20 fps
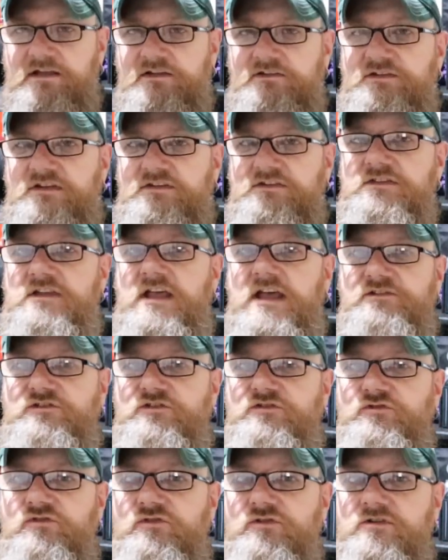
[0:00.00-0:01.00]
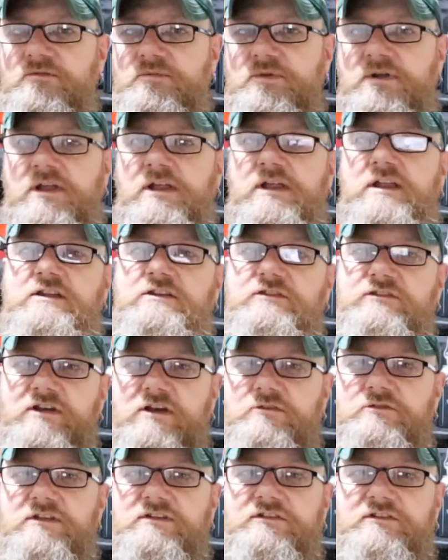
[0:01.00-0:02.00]
It says Naturtrub,
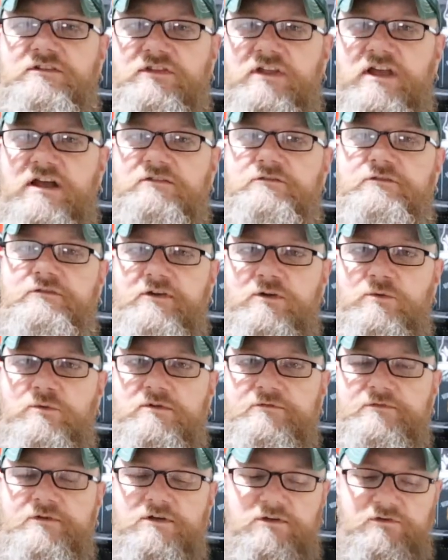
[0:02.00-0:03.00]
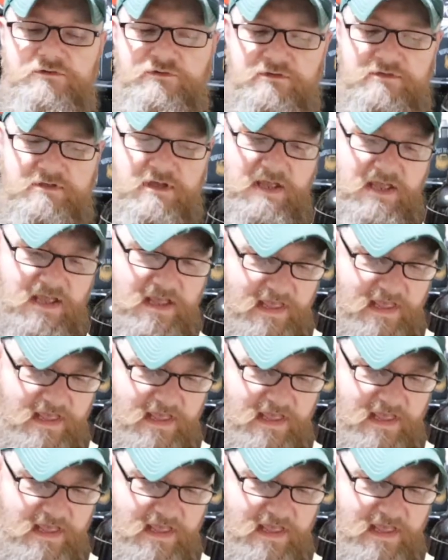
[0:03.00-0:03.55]
so this is the unfiltered version.